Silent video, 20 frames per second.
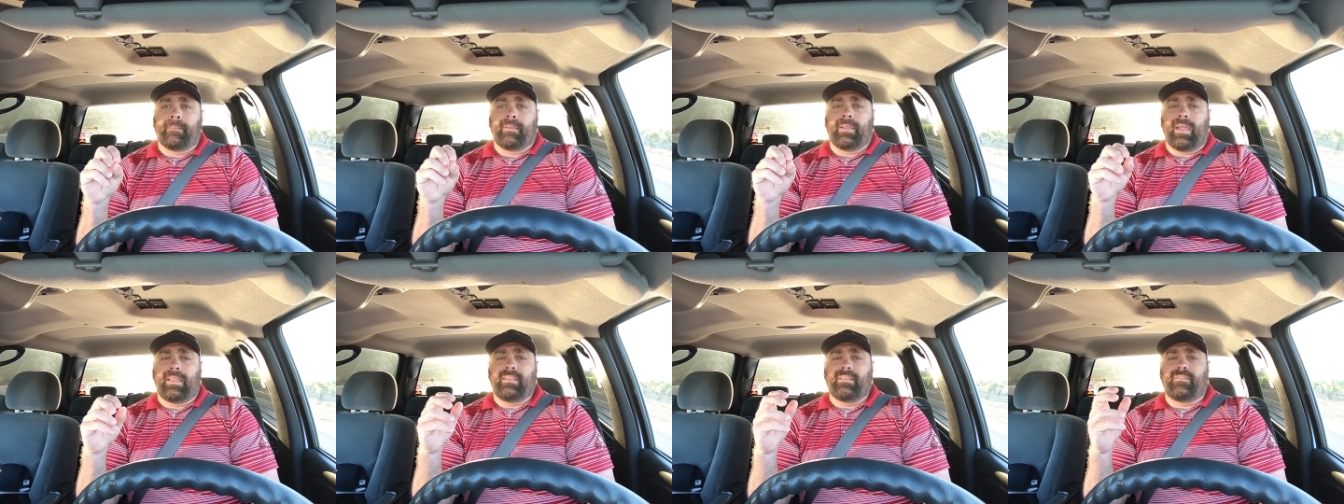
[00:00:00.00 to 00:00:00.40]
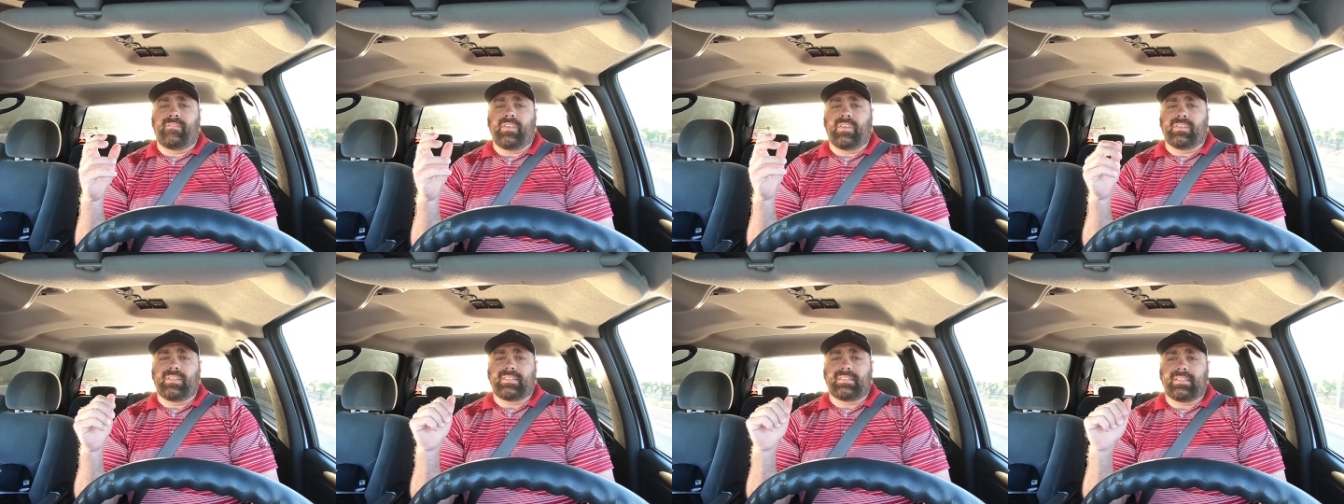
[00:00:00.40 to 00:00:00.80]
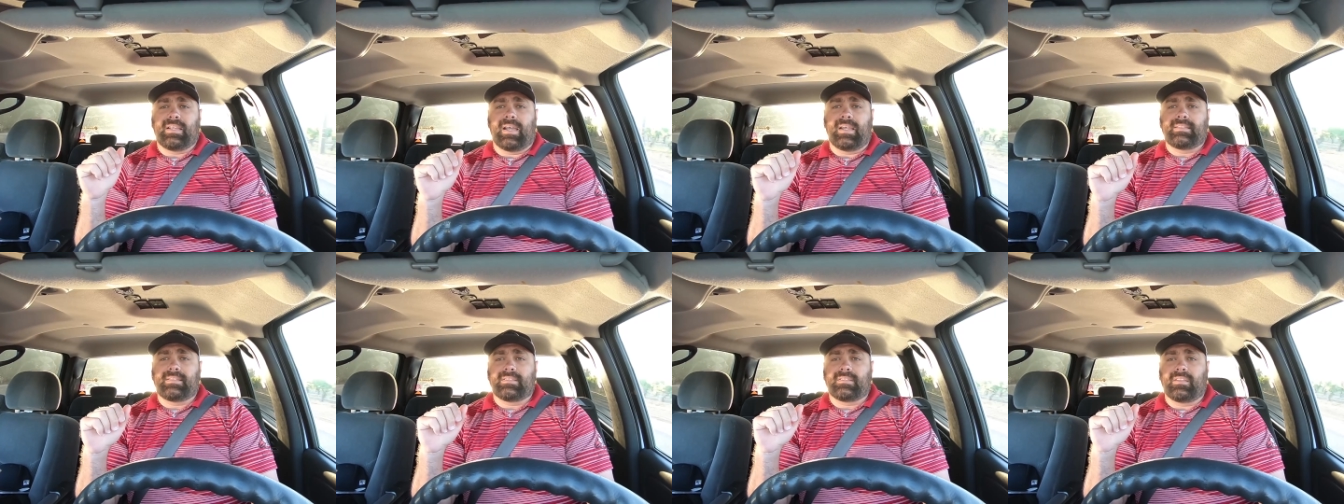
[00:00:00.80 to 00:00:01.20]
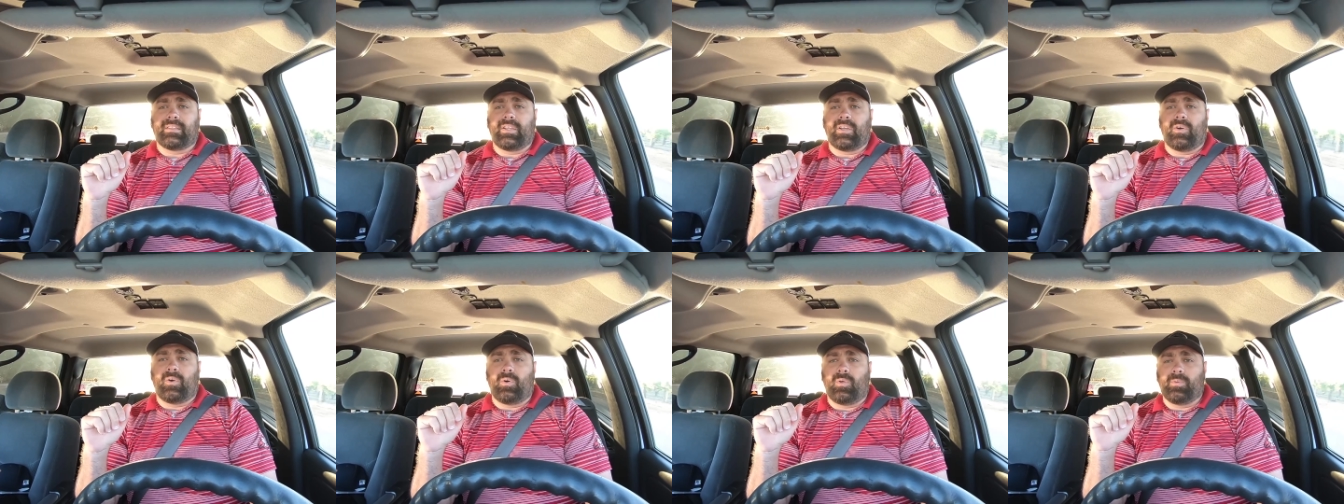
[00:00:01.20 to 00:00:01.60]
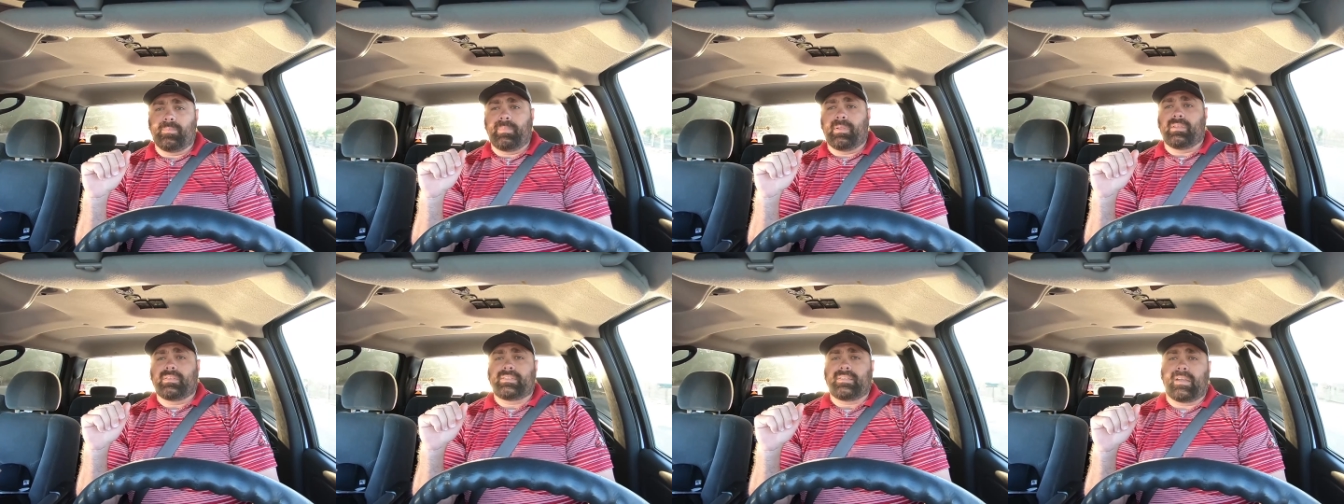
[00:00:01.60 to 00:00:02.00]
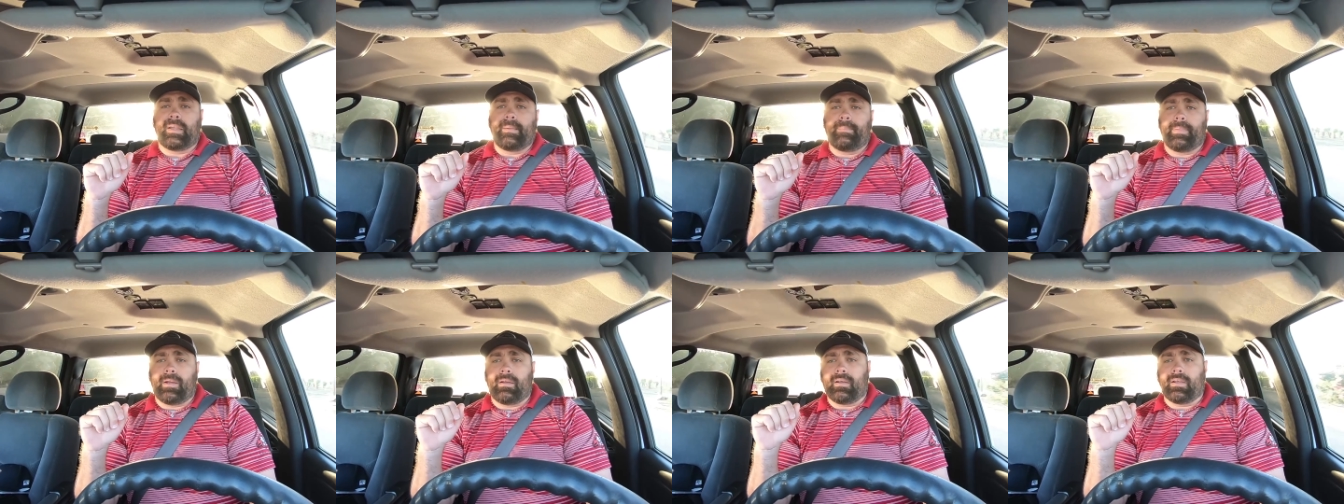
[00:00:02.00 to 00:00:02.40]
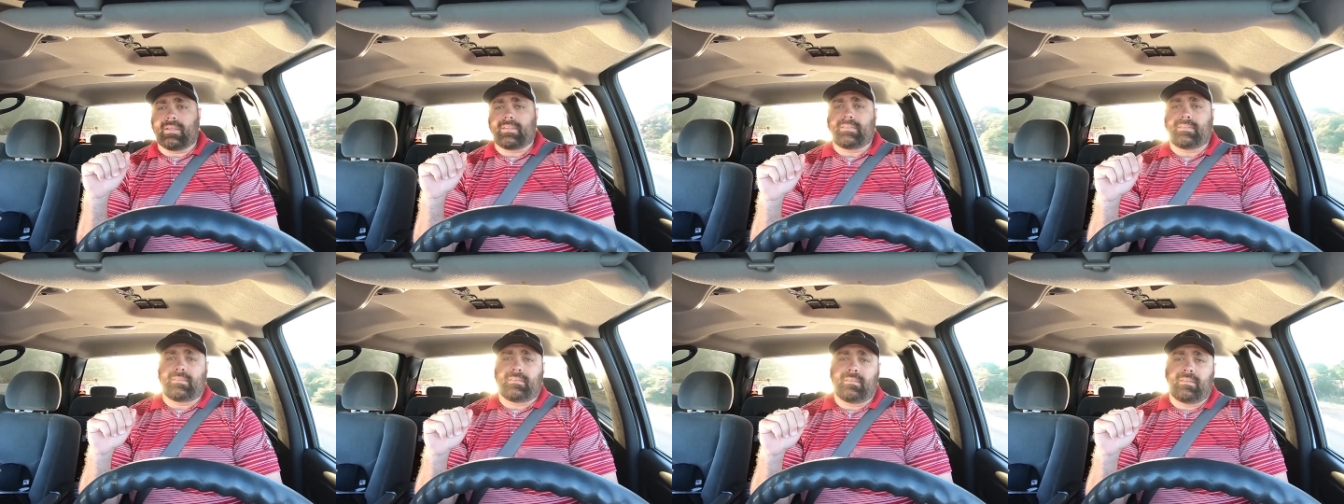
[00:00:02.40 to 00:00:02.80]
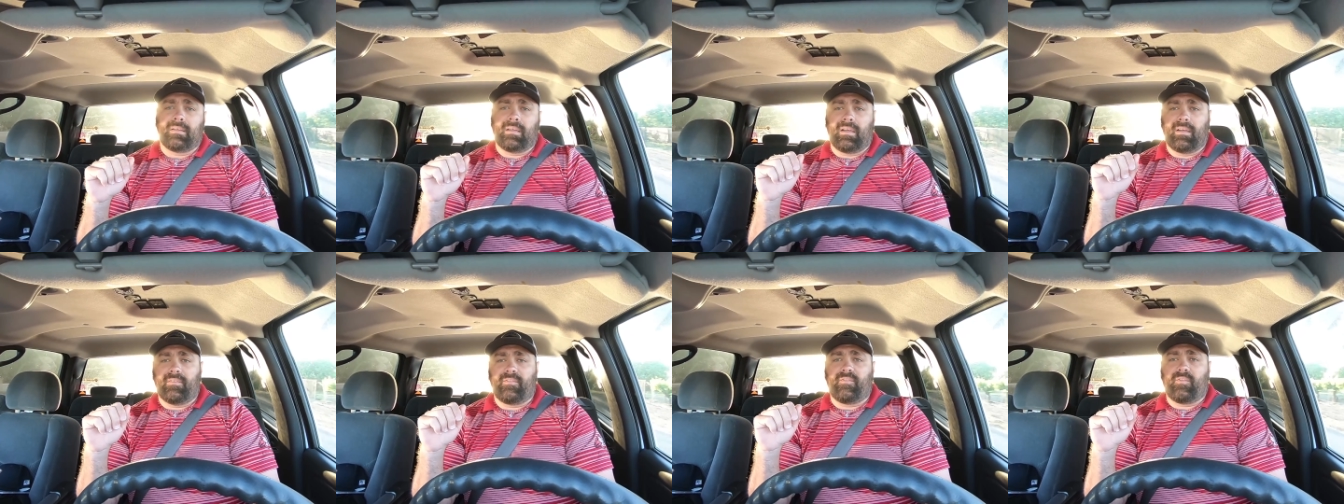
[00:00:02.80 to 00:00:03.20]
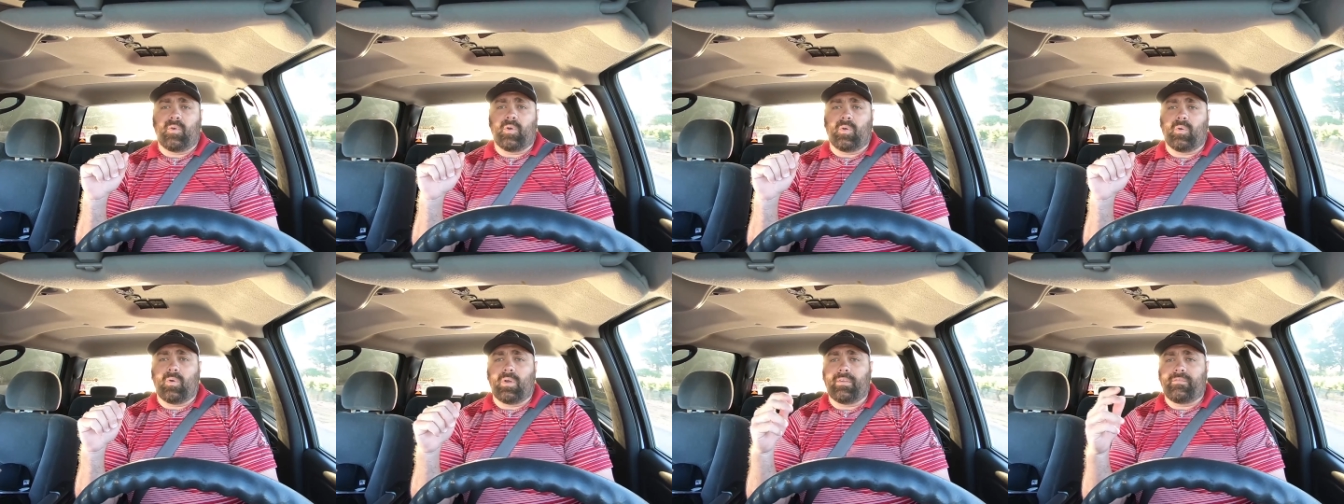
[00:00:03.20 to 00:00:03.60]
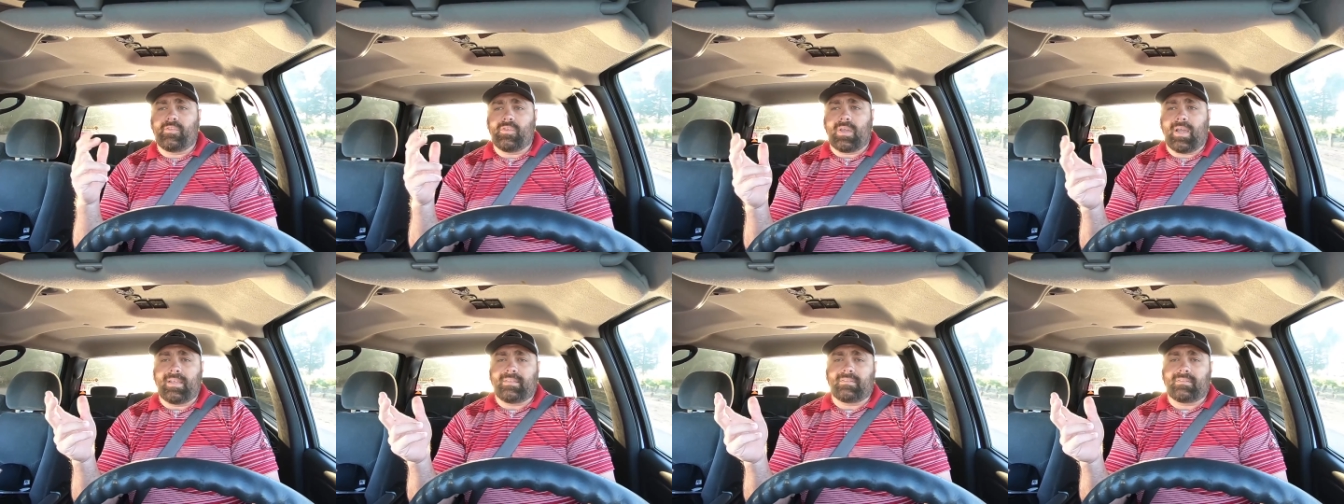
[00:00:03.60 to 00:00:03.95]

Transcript: And the field is nice. It's on the old military barracks of Fort Ord, if you guys